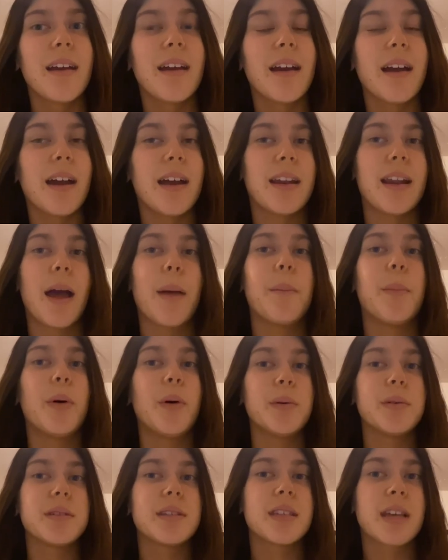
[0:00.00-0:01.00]
and I put
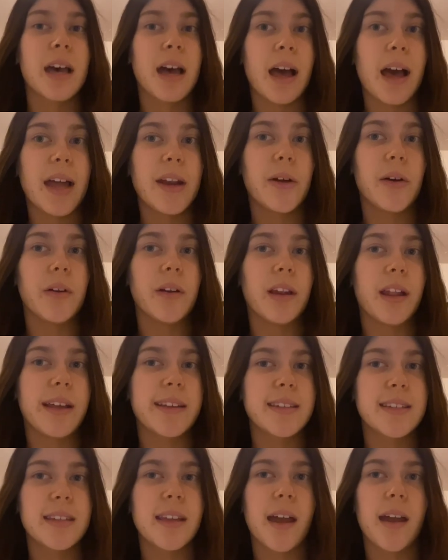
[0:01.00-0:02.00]
tan on
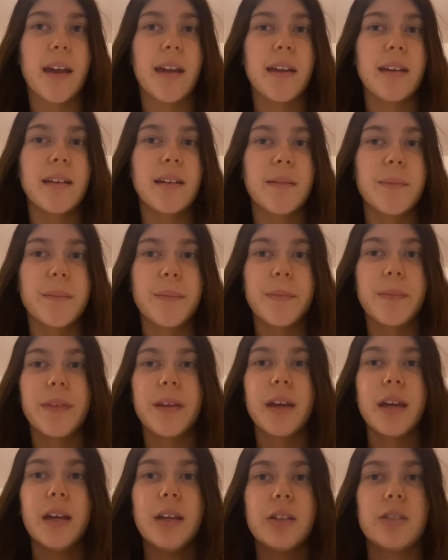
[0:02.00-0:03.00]
last night,
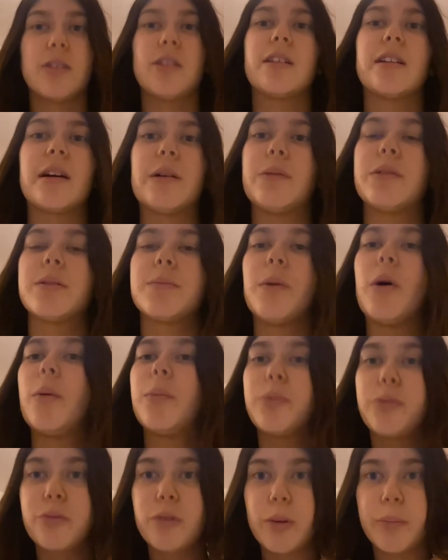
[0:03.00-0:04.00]
so now it's more
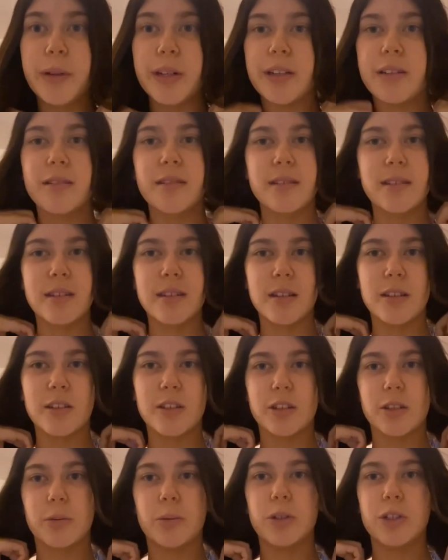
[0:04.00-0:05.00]
prominent,
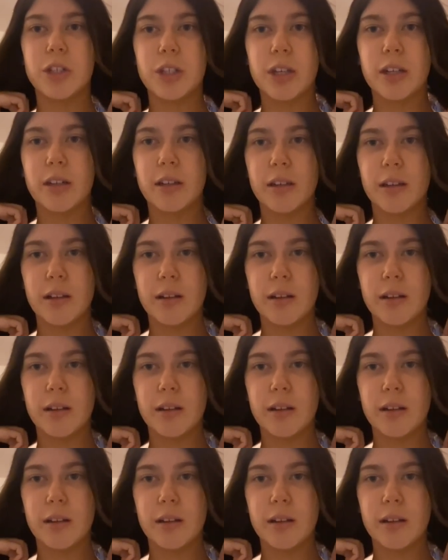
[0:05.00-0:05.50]
so we're just gonna